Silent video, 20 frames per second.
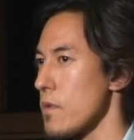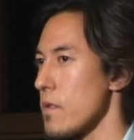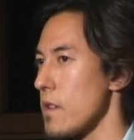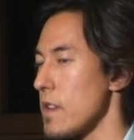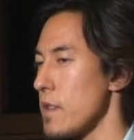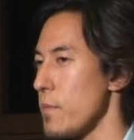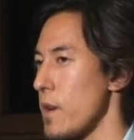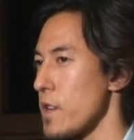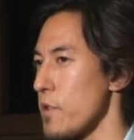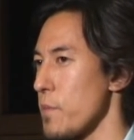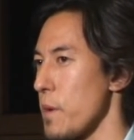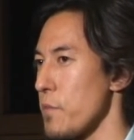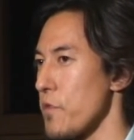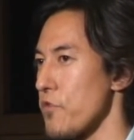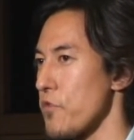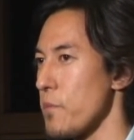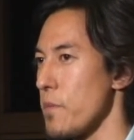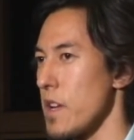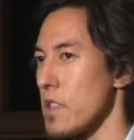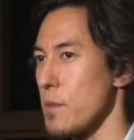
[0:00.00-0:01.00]
Anybody remember
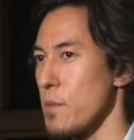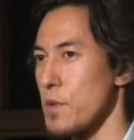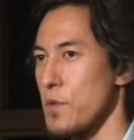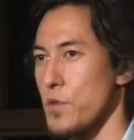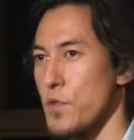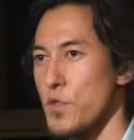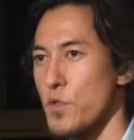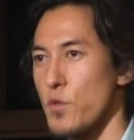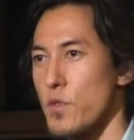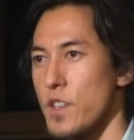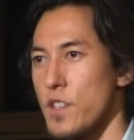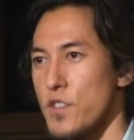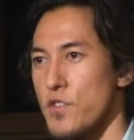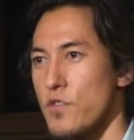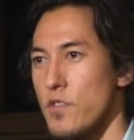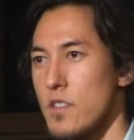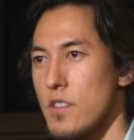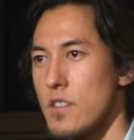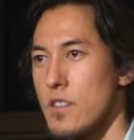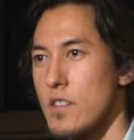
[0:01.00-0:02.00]
from elementary school
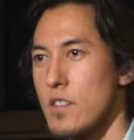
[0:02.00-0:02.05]
history?